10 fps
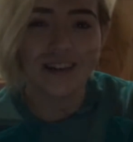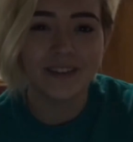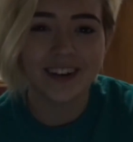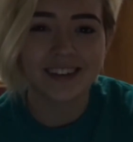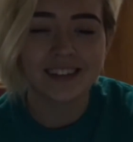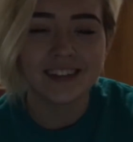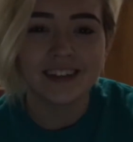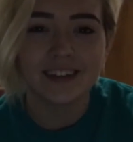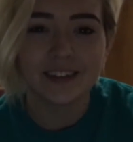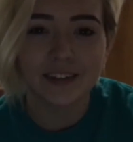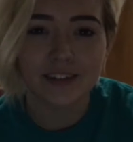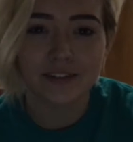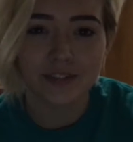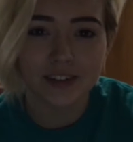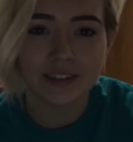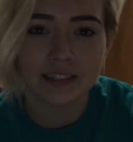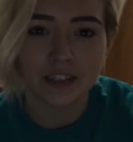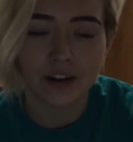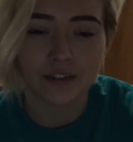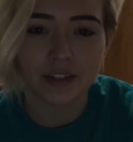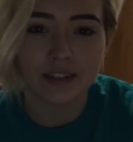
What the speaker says: Well, during the first discoveries,